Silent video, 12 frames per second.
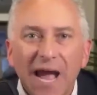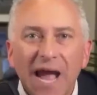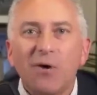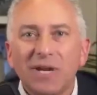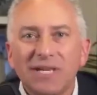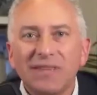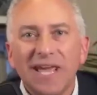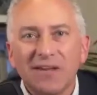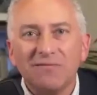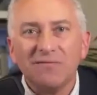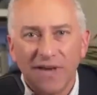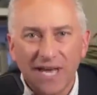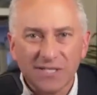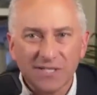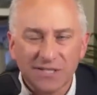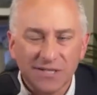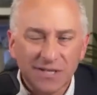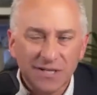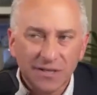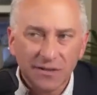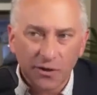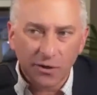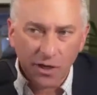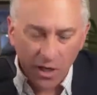How can they invest
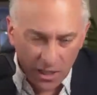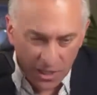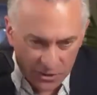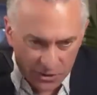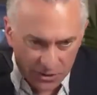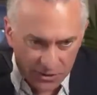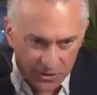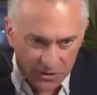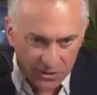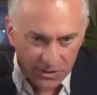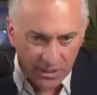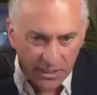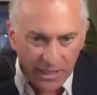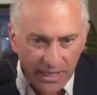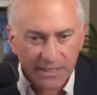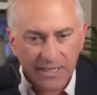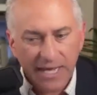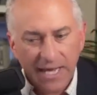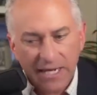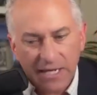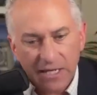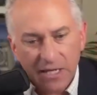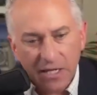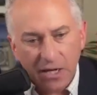their conscience and get
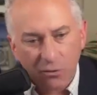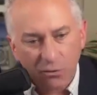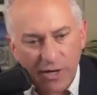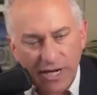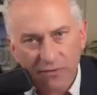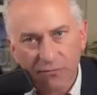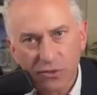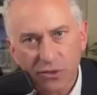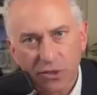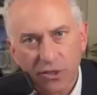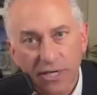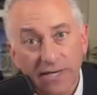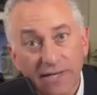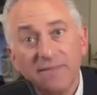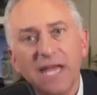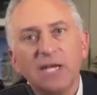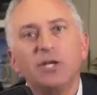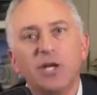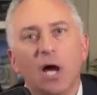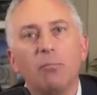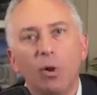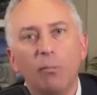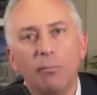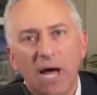a rate of return and get that
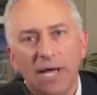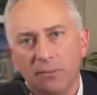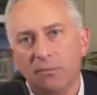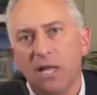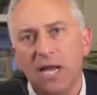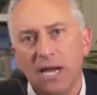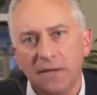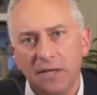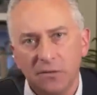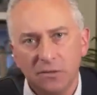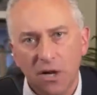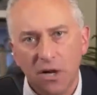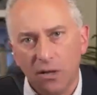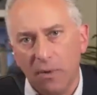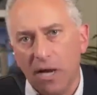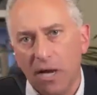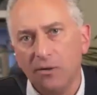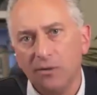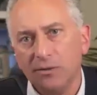double bottom line that you talk about?